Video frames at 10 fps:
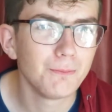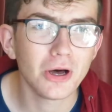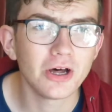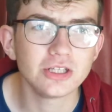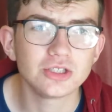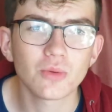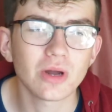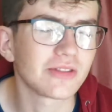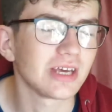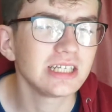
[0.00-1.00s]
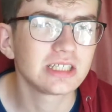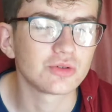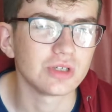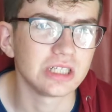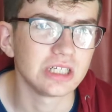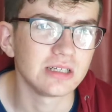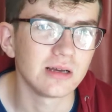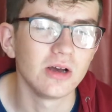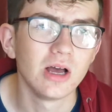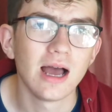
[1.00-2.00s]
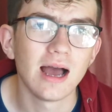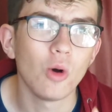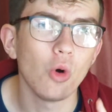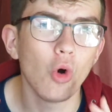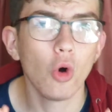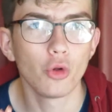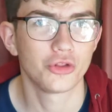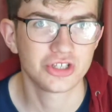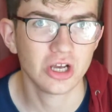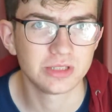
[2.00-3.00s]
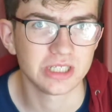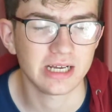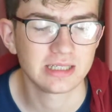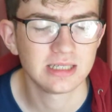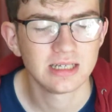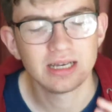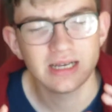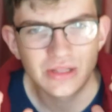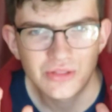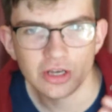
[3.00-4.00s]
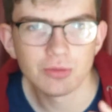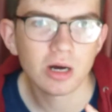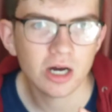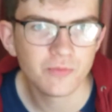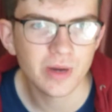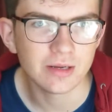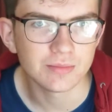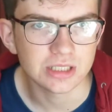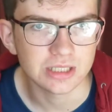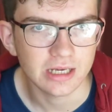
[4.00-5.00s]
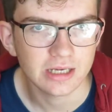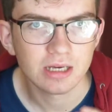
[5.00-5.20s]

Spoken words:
but you don't like the history teacher or the subject, then you might have made a mistake.